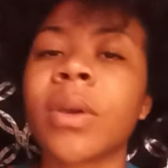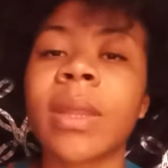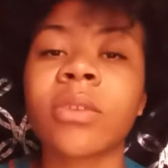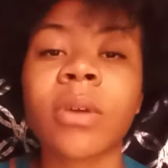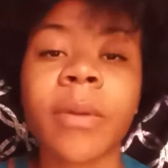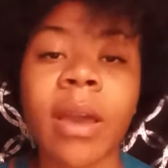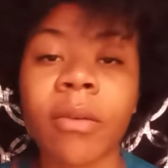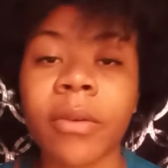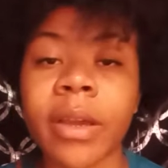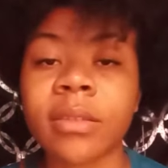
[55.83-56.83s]
And that's why we
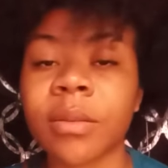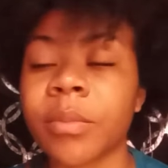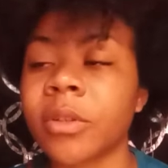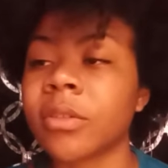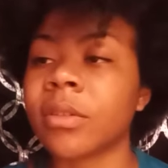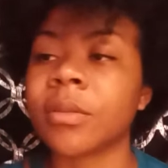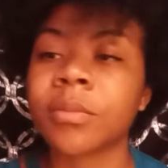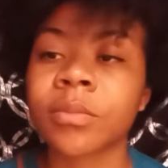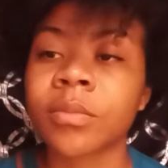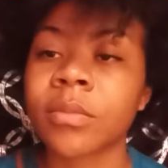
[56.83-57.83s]
have grace and mercy,
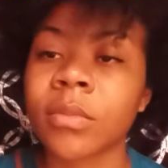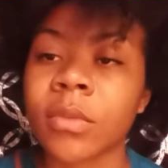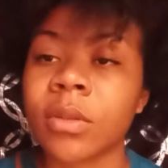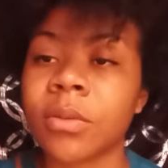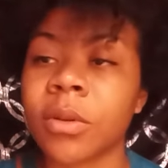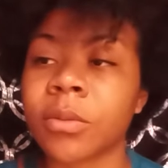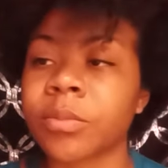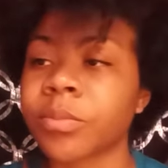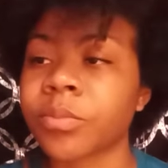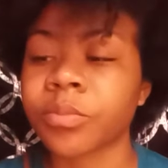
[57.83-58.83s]
you
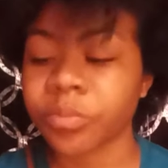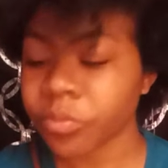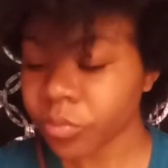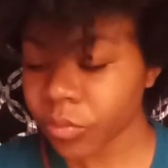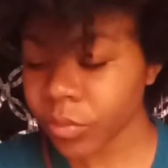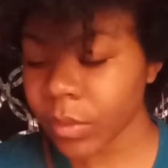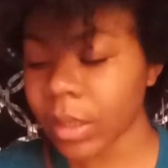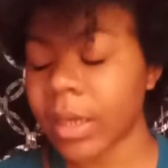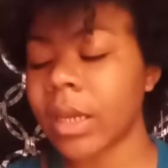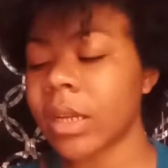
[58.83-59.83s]
know
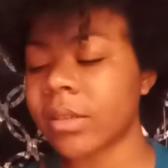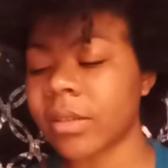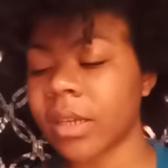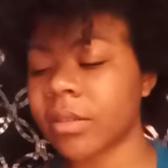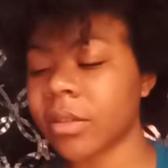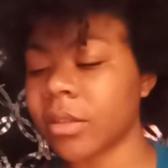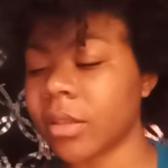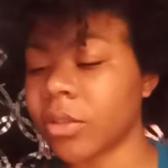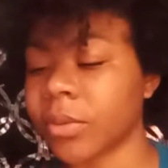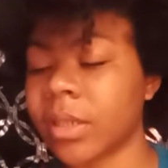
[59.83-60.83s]
he didn't say certain
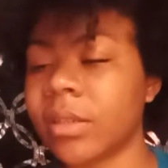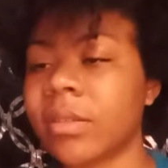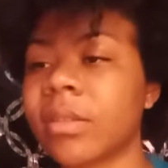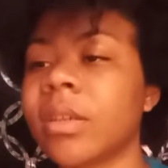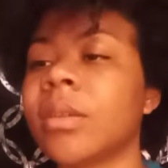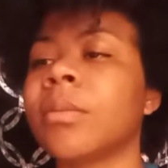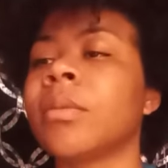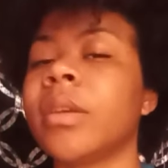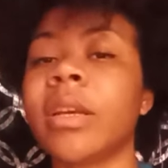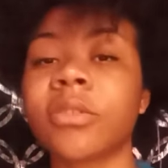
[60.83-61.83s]
things when he sent
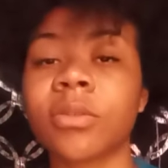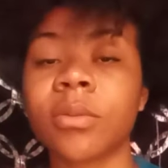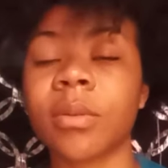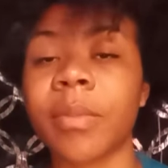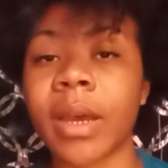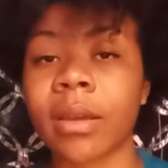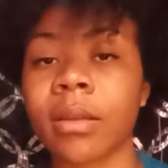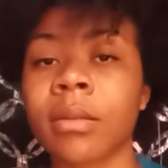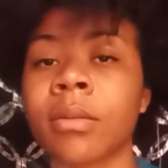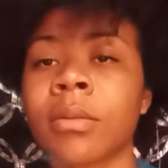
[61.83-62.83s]
Yeshua back
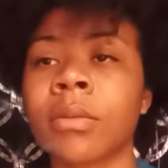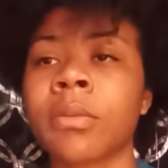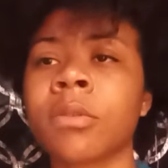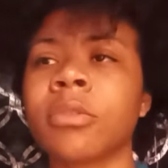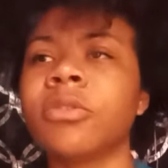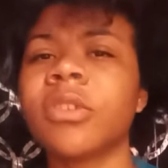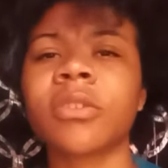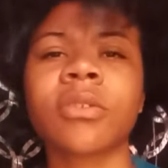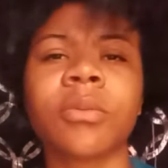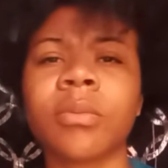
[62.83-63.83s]

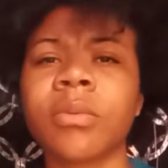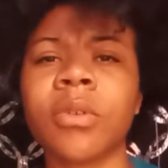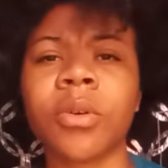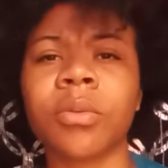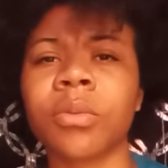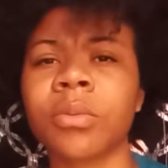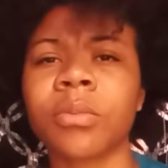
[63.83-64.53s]
just so, you know,